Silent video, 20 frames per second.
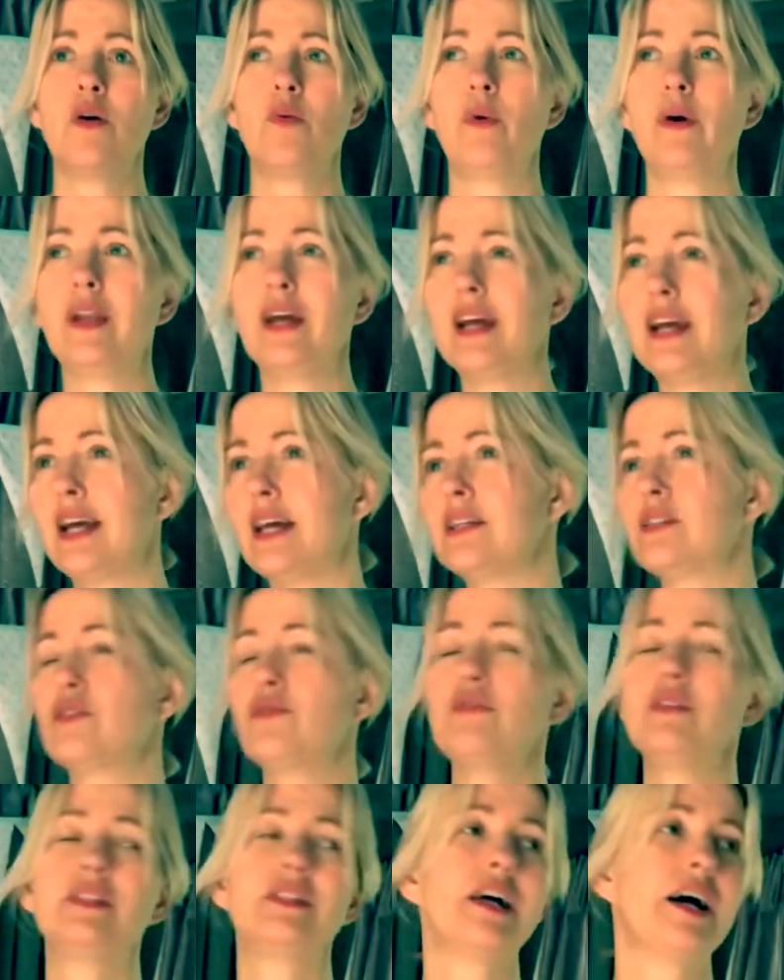When I get
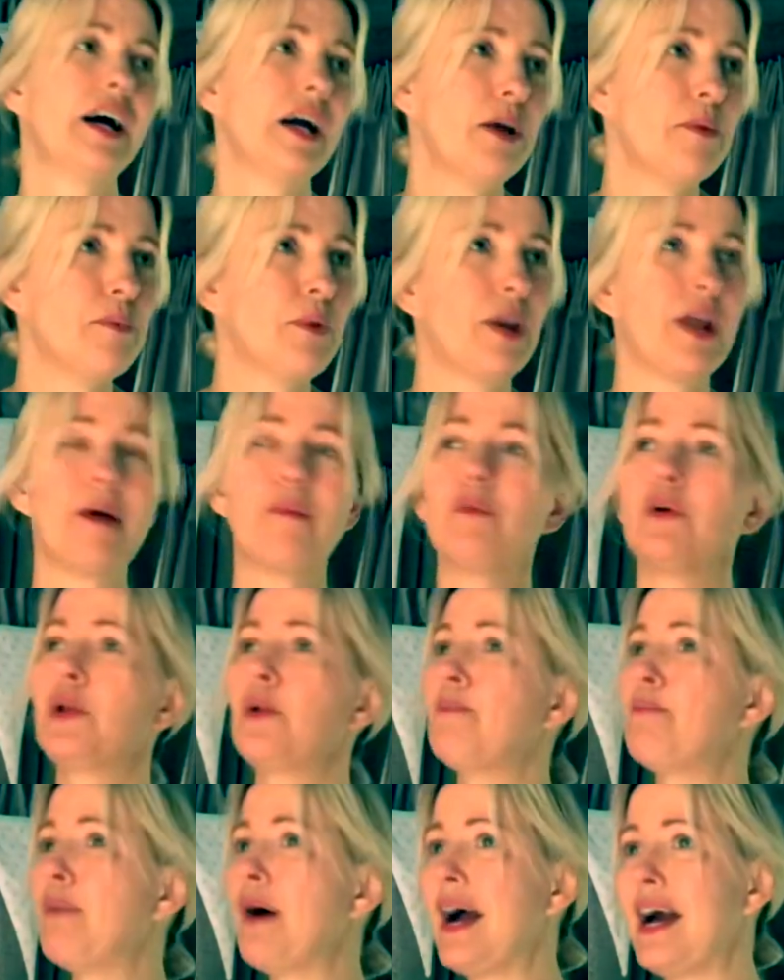to retirement, I'm going
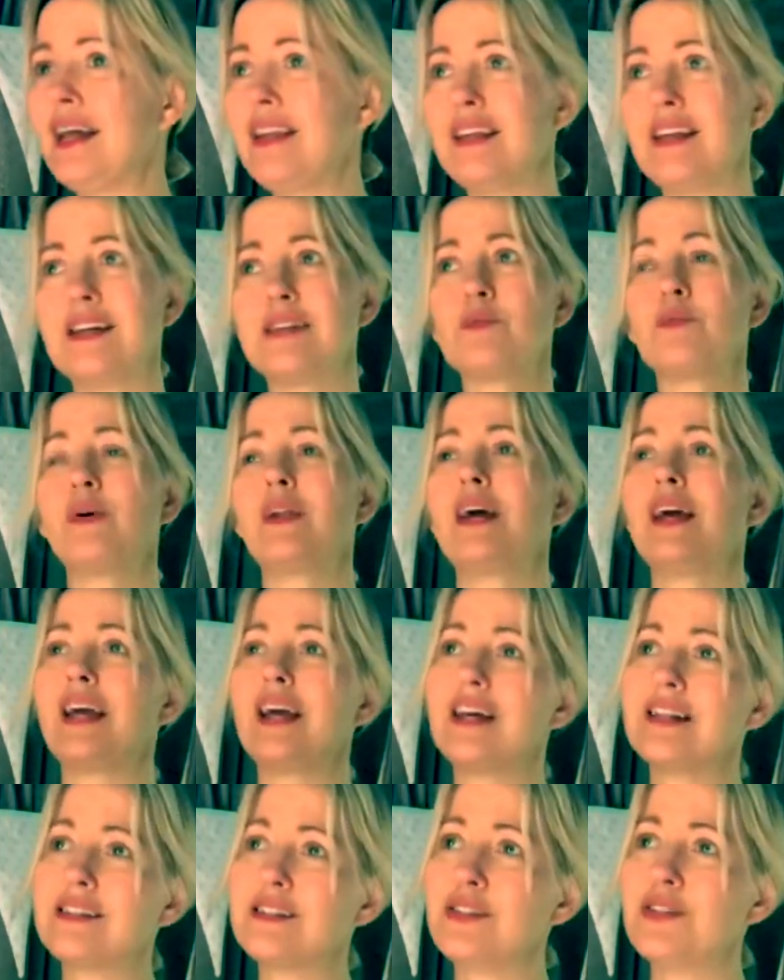to buy this. When I
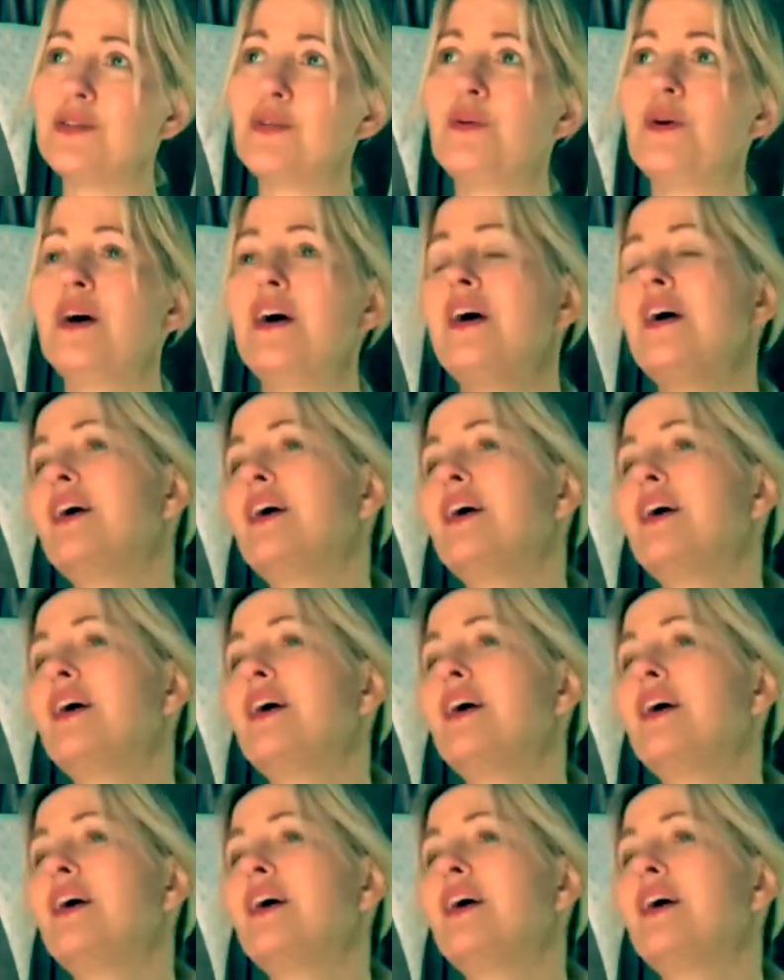get to